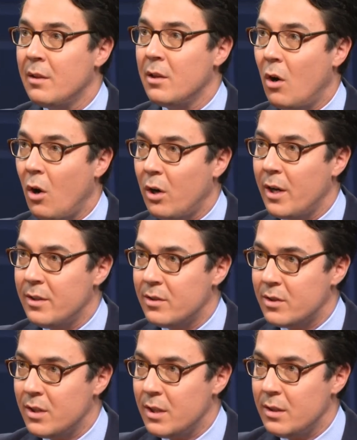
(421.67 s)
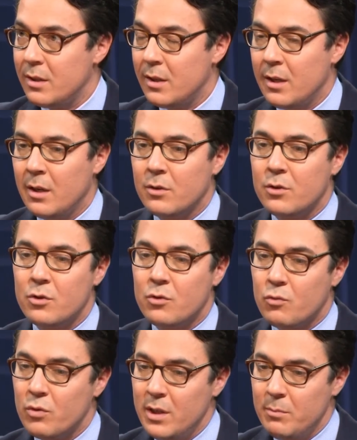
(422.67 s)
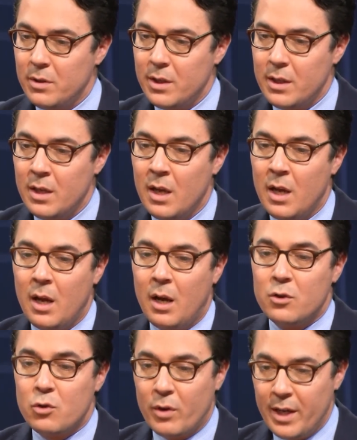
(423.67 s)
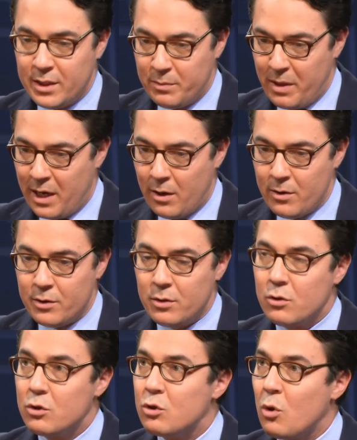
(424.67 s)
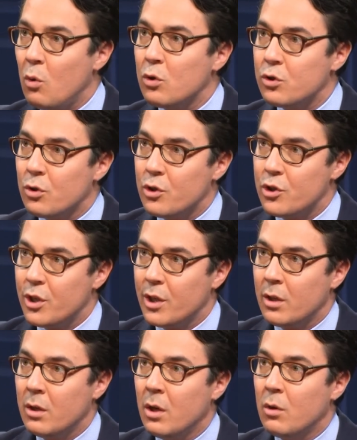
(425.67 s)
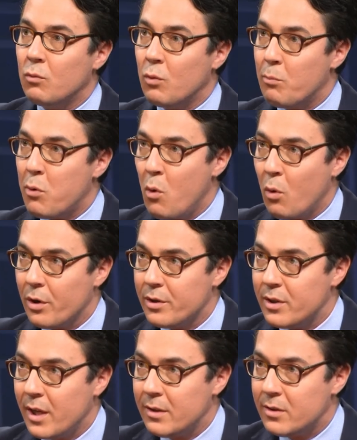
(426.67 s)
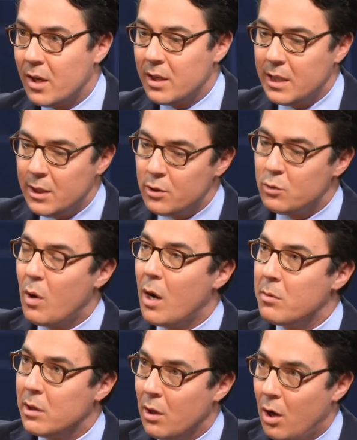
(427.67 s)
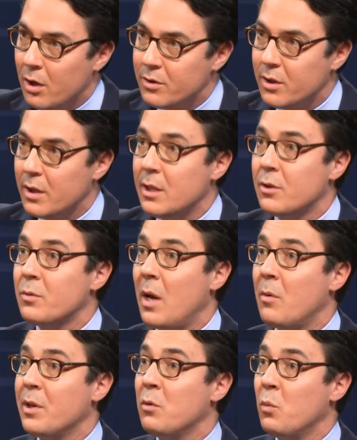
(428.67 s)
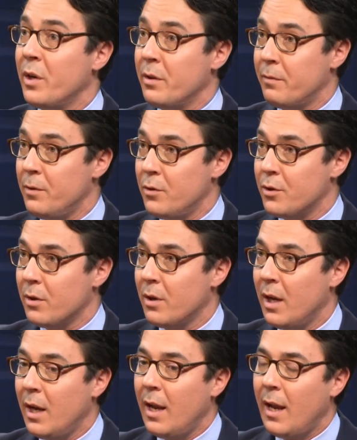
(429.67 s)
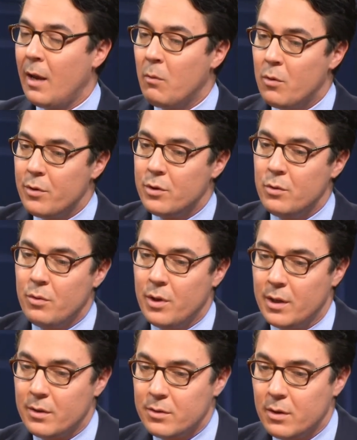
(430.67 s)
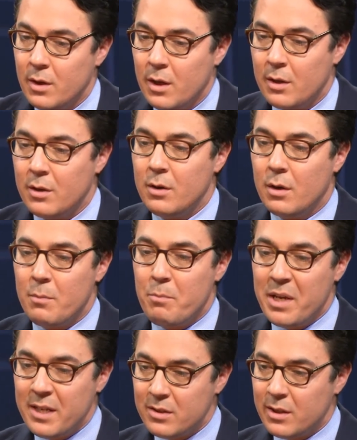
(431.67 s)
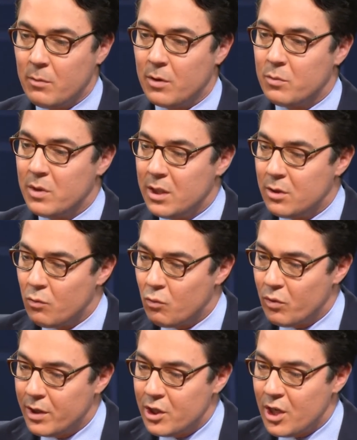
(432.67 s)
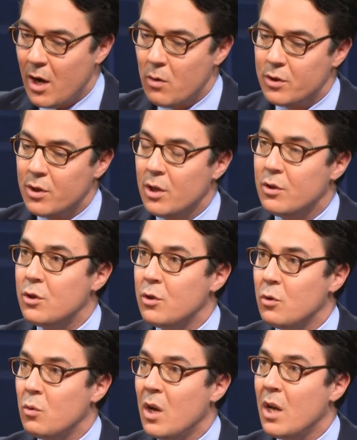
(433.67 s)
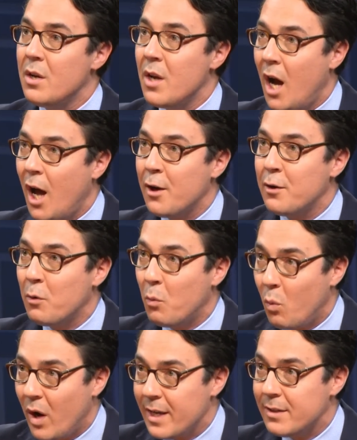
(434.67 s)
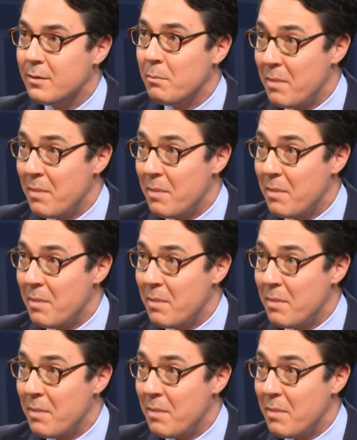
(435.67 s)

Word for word: the RNC did an extremely transparent, soul-searching report and said, here's why we lost and here's how we can win in the future. And what were the two things? And the biggest thing was we need to reach out to non-white